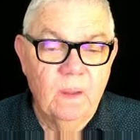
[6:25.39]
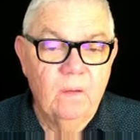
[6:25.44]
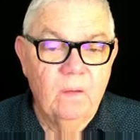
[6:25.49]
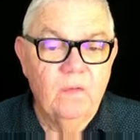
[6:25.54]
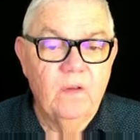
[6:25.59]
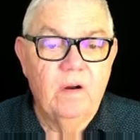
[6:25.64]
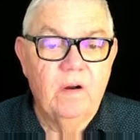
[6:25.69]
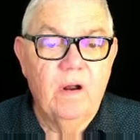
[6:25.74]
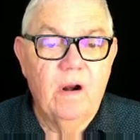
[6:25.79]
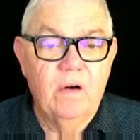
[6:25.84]

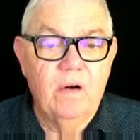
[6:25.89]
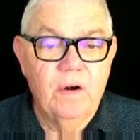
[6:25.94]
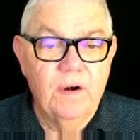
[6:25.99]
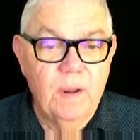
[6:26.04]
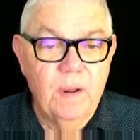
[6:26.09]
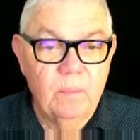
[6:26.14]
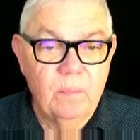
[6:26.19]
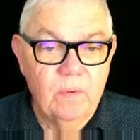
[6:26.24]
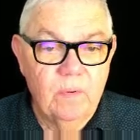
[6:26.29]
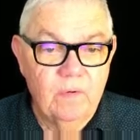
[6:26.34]
There are a
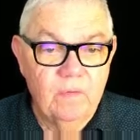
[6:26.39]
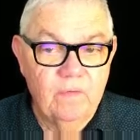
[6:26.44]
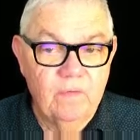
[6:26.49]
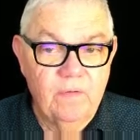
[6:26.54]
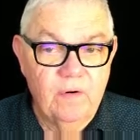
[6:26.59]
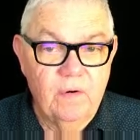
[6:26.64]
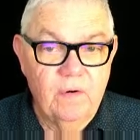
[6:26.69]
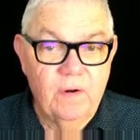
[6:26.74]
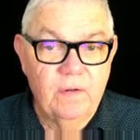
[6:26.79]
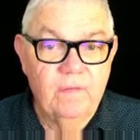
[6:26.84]
number of
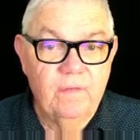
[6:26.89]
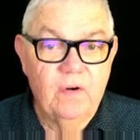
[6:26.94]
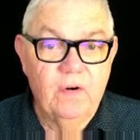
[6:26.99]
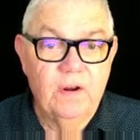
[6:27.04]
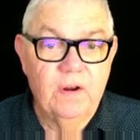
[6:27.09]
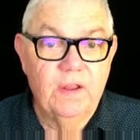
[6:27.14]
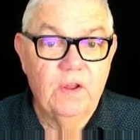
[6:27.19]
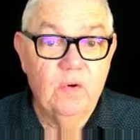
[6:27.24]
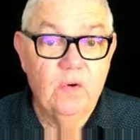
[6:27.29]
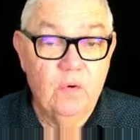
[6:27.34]
very,
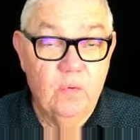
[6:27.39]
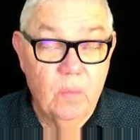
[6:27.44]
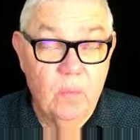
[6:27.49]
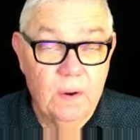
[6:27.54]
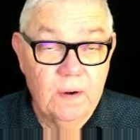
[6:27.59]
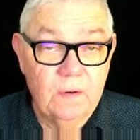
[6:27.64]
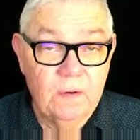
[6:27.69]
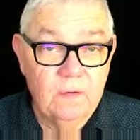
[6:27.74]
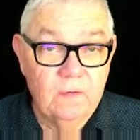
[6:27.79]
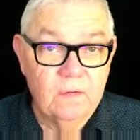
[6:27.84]
very good
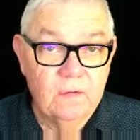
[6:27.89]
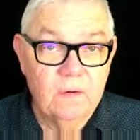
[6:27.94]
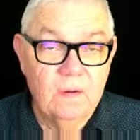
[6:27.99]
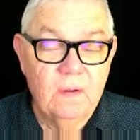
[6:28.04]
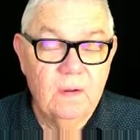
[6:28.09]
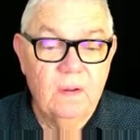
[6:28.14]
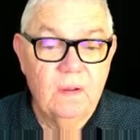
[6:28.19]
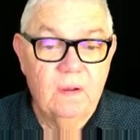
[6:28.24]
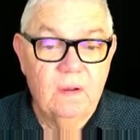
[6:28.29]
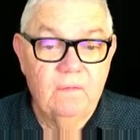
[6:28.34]
ones
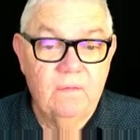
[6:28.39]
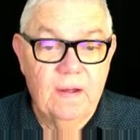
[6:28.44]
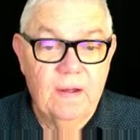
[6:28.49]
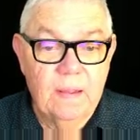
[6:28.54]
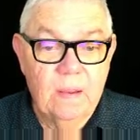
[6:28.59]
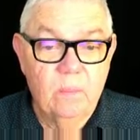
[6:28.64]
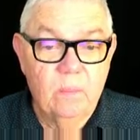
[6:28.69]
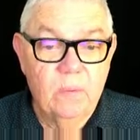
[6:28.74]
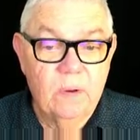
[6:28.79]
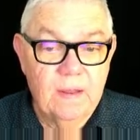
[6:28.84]

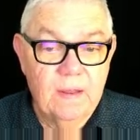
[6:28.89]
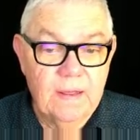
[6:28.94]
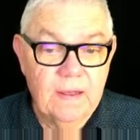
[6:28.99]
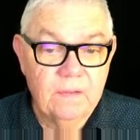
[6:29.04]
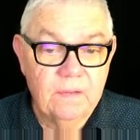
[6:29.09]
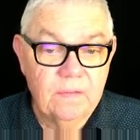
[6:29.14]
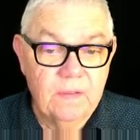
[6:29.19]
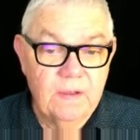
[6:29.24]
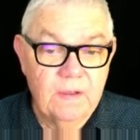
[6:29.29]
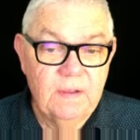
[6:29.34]
available
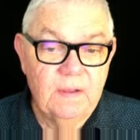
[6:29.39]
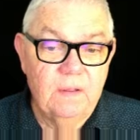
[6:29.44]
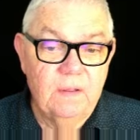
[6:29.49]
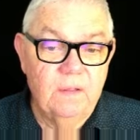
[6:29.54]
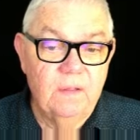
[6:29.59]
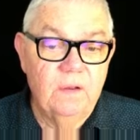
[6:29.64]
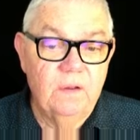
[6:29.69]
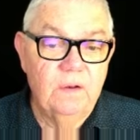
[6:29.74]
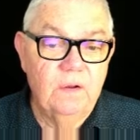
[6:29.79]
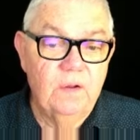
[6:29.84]
out there
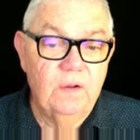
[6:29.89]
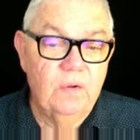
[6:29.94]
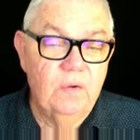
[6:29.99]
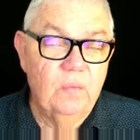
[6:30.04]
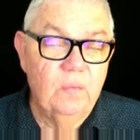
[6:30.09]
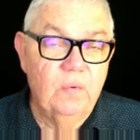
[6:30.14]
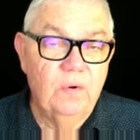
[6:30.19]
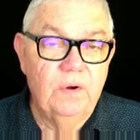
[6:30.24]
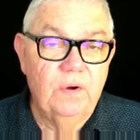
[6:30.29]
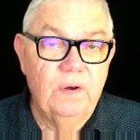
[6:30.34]
that you
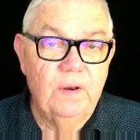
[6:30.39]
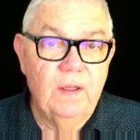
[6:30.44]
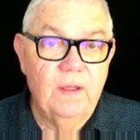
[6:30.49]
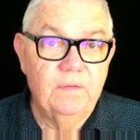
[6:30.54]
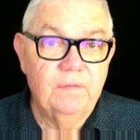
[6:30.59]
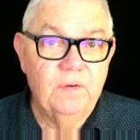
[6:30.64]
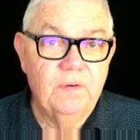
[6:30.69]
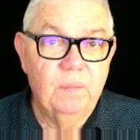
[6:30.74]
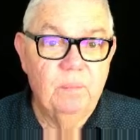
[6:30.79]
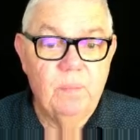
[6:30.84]
would
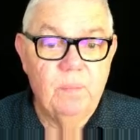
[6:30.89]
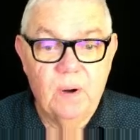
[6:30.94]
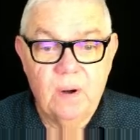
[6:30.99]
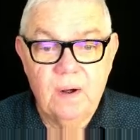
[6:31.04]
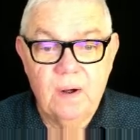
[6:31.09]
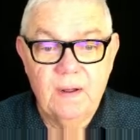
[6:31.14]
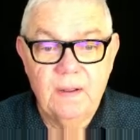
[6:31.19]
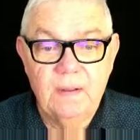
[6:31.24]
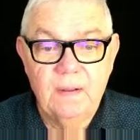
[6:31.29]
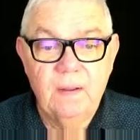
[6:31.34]
have to
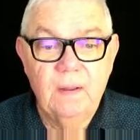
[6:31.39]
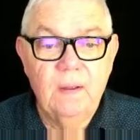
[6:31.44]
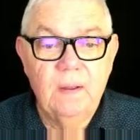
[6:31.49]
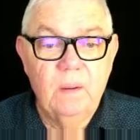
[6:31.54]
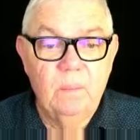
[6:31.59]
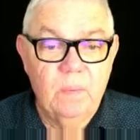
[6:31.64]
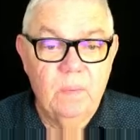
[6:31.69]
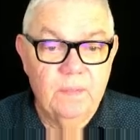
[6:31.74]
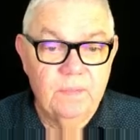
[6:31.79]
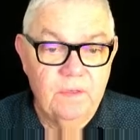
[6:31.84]
buy,
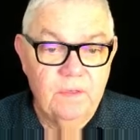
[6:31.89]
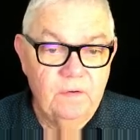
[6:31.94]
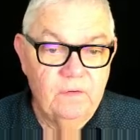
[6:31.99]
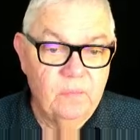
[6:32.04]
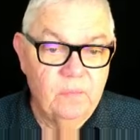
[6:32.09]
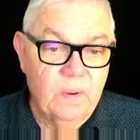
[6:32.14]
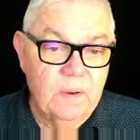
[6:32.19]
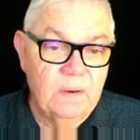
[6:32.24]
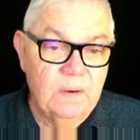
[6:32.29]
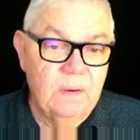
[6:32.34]
but this
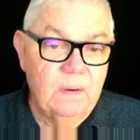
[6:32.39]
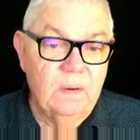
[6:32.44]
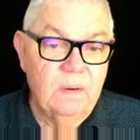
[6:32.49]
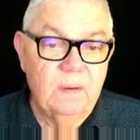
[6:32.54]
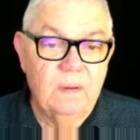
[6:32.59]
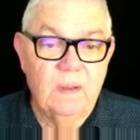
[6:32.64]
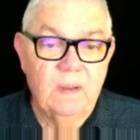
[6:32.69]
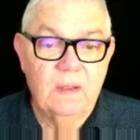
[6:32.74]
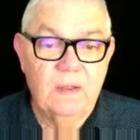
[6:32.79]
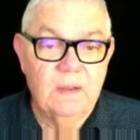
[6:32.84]
one
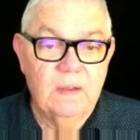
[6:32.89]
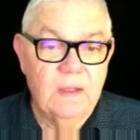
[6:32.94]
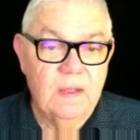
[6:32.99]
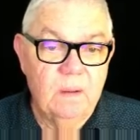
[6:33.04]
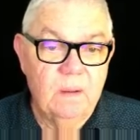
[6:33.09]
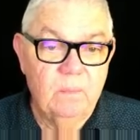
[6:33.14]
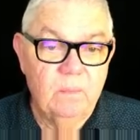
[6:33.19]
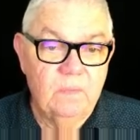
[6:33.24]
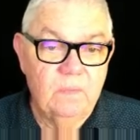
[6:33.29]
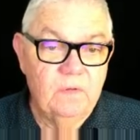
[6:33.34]

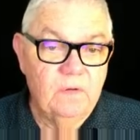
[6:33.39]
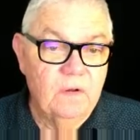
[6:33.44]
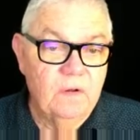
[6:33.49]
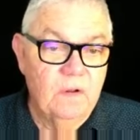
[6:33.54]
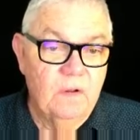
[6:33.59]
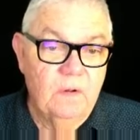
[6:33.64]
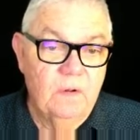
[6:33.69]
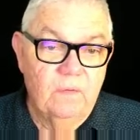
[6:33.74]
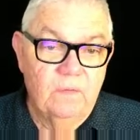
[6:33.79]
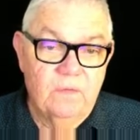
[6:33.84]
comes
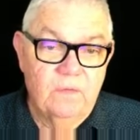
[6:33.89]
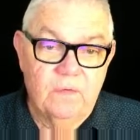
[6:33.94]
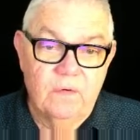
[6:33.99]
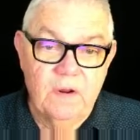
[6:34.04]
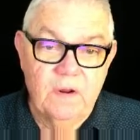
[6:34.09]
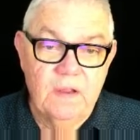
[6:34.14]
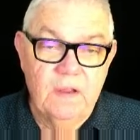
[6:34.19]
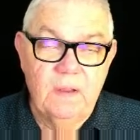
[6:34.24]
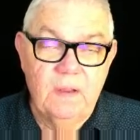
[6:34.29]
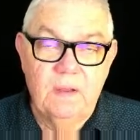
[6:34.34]

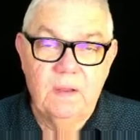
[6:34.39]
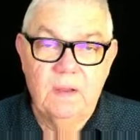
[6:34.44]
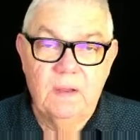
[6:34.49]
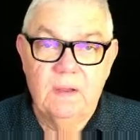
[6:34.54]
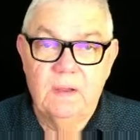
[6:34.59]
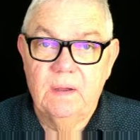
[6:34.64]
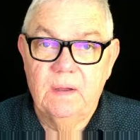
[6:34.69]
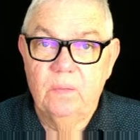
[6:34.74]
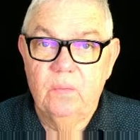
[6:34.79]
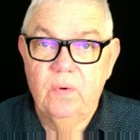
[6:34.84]
free
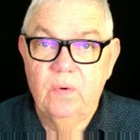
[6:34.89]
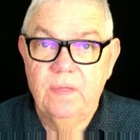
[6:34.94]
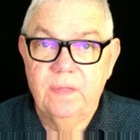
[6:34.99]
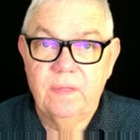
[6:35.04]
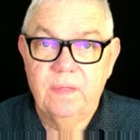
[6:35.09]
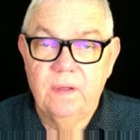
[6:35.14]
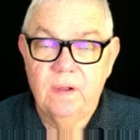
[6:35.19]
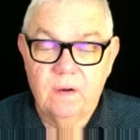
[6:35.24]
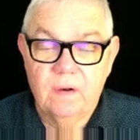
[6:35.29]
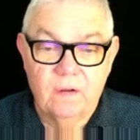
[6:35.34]
with
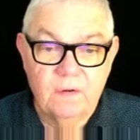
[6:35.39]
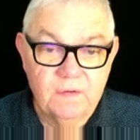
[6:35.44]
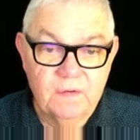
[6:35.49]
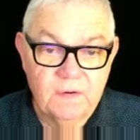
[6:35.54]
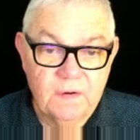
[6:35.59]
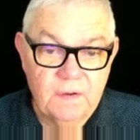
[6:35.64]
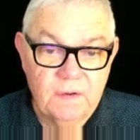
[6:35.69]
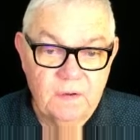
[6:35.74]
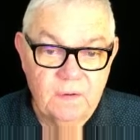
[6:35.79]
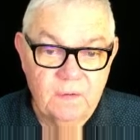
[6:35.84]

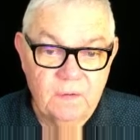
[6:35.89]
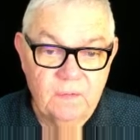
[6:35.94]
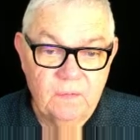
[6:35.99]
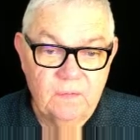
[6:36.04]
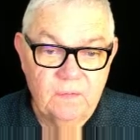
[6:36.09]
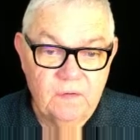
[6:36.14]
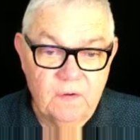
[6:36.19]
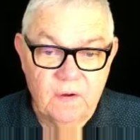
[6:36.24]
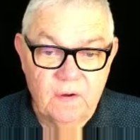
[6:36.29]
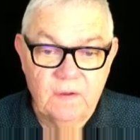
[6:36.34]
Closte
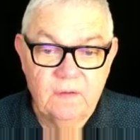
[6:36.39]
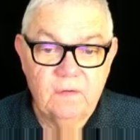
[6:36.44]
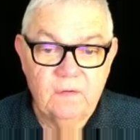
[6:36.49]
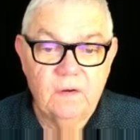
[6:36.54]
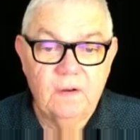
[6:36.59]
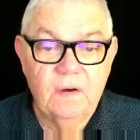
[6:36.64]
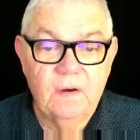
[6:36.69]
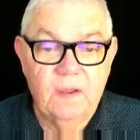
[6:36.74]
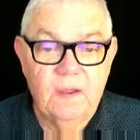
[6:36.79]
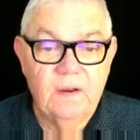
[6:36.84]
sites,
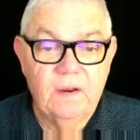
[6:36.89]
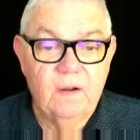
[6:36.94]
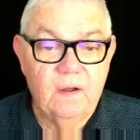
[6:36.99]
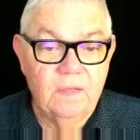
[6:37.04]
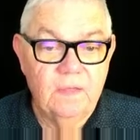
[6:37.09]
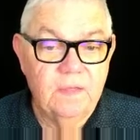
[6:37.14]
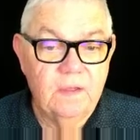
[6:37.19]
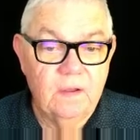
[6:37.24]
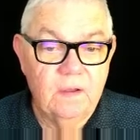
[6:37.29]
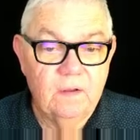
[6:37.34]
and I
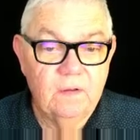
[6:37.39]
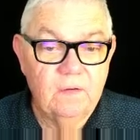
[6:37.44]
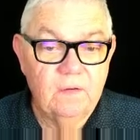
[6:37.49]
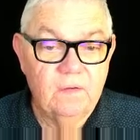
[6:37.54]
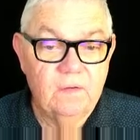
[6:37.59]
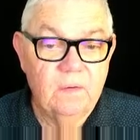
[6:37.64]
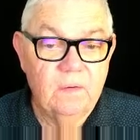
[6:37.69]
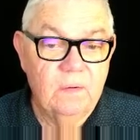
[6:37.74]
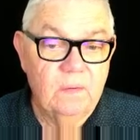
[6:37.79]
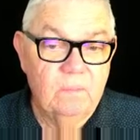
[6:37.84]
think
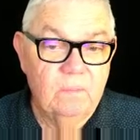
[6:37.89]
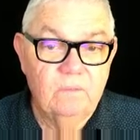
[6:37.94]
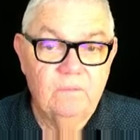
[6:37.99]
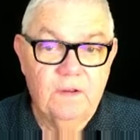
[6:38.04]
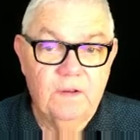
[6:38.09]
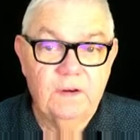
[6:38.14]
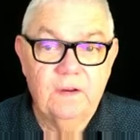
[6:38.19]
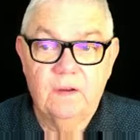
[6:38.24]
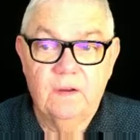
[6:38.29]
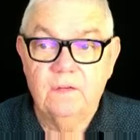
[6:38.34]
it's
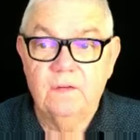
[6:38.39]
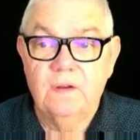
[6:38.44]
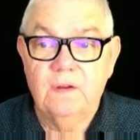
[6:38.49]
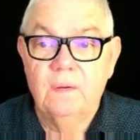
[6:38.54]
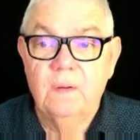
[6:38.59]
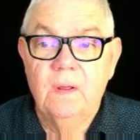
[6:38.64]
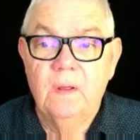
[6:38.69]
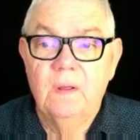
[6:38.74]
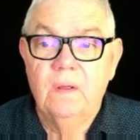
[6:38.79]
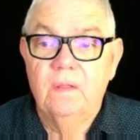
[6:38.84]
fantastic.
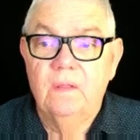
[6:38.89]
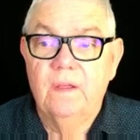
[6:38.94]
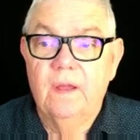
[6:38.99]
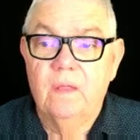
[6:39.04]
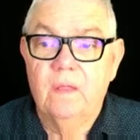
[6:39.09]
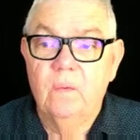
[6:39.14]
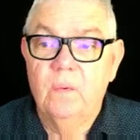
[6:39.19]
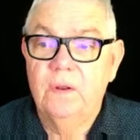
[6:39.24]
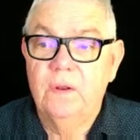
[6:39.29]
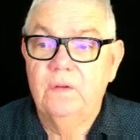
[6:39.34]
The
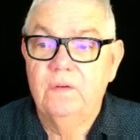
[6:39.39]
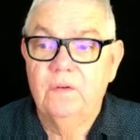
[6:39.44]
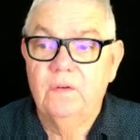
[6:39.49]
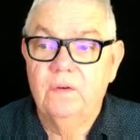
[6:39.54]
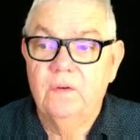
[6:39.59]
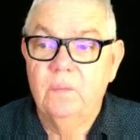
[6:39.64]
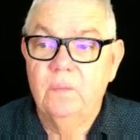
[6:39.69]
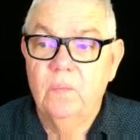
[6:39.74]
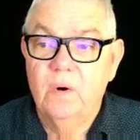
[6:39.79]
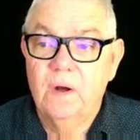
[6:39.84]
other ones that
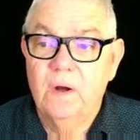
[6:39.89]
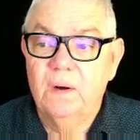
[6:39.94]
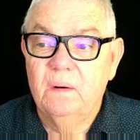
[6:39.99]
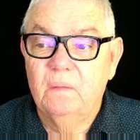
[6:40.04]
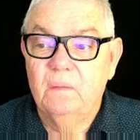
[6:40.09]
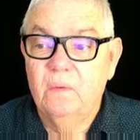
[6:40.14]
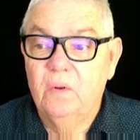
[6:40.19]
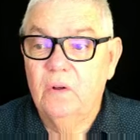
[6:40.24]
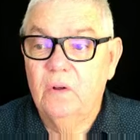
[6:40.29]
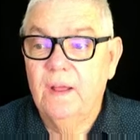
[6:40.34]
you might
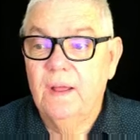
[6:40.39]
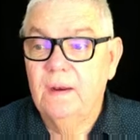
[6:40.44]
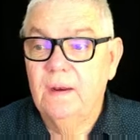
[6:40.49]
look at